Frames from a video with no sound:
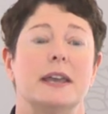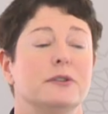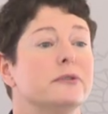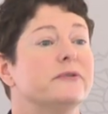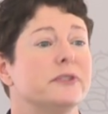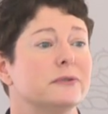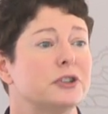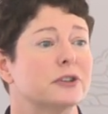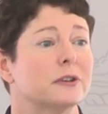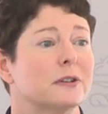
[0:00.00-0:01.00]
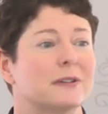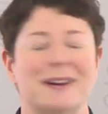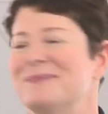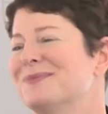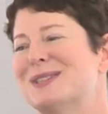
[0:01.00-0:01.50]
a new future,
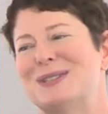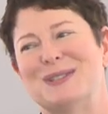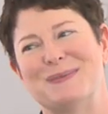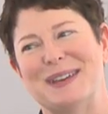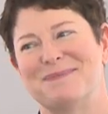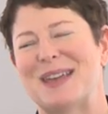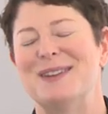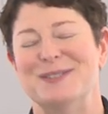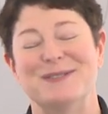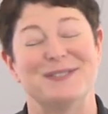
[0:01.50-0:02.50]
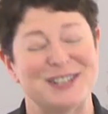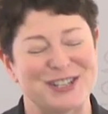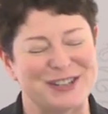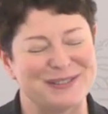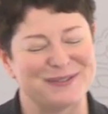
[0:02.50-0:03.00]
uh, excuse me, a new
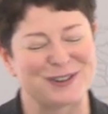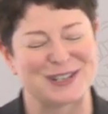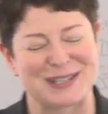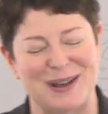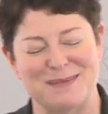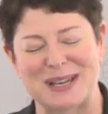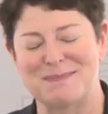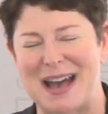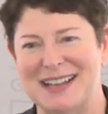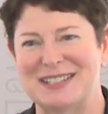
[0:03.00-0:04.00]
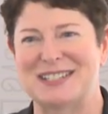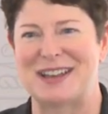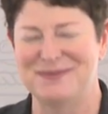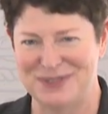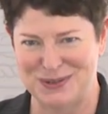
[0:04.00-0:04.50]
vision for Islamic pasts
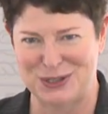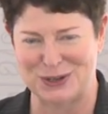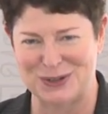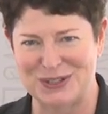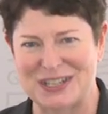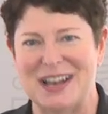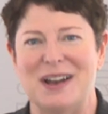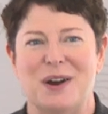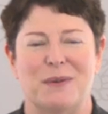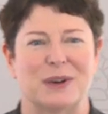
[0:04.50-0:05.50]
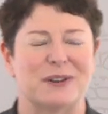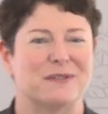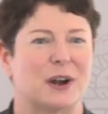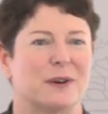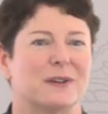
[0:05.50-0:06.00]
and futures, one
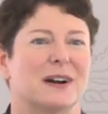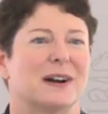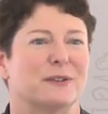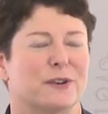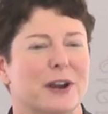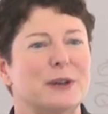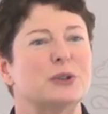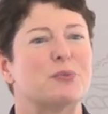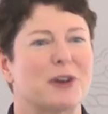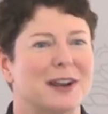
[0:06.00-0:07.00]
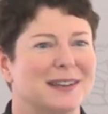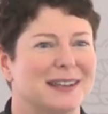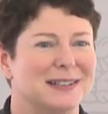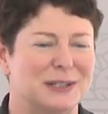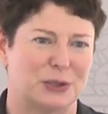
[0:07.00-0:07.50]
of our uh,
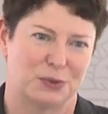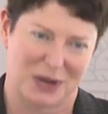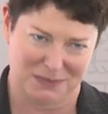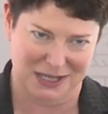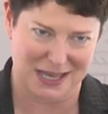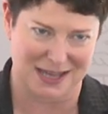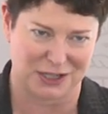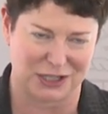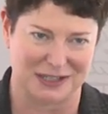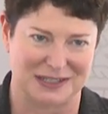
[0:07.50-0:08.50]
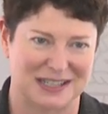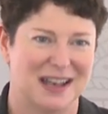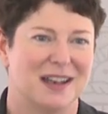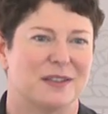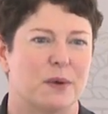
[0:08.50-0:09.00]
groundbreaking digital publications
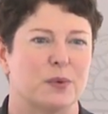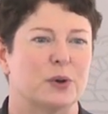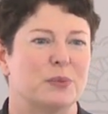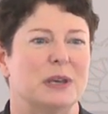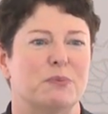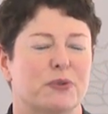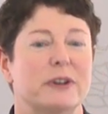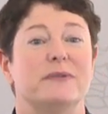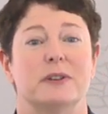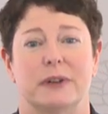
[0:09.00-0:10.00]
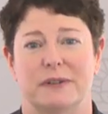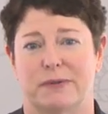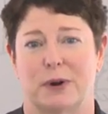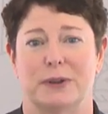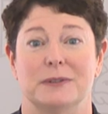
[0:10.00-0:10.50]
that we'll be previewing
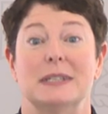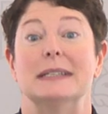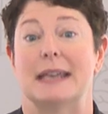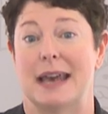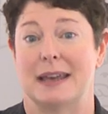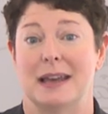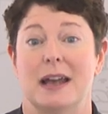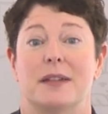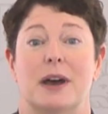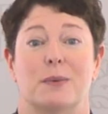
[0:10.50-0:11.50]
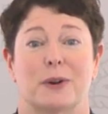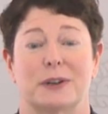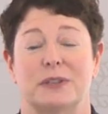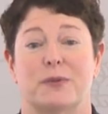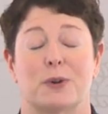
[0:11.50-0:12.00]
for you today. That
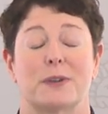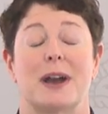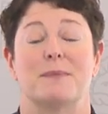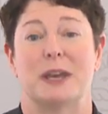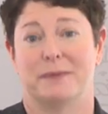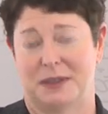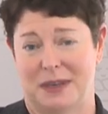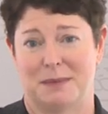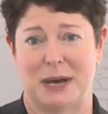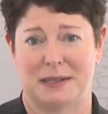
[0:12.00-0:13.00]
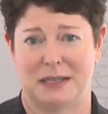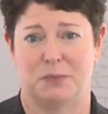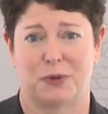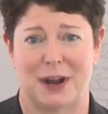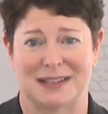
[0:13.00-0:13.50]
work is forthcoming with the MIT
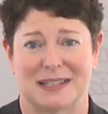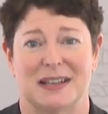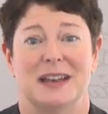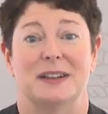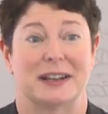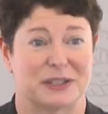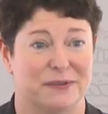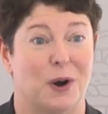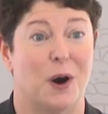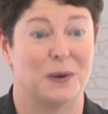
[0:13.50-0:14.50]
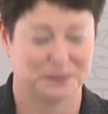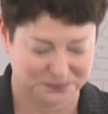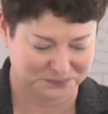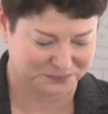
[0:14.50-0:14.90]
Press next fall.